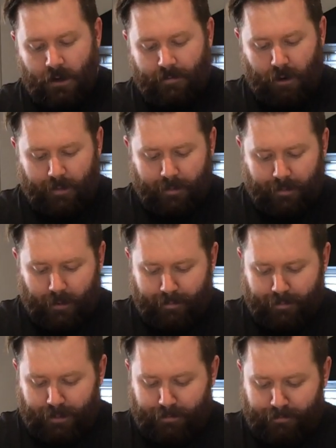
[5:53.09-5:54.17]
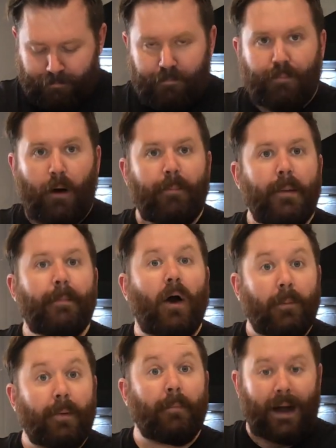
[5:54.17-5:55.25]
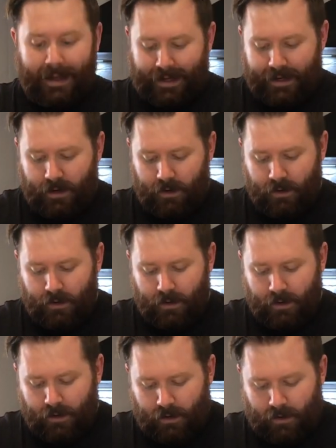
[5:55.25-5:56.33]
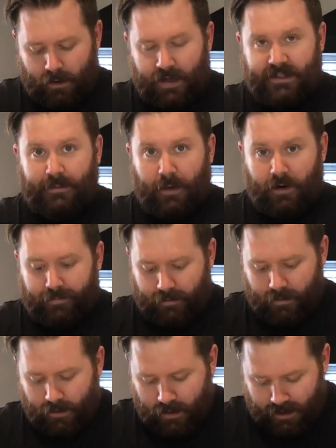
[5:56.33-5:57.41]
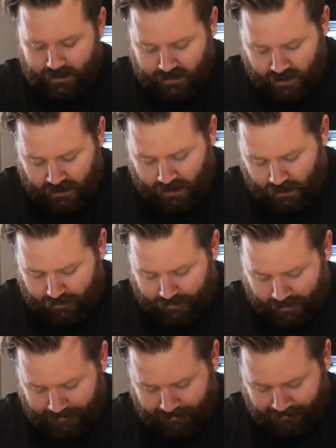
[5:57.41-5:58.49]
Pop your piping bag in. That's a mouthful. And turn it over.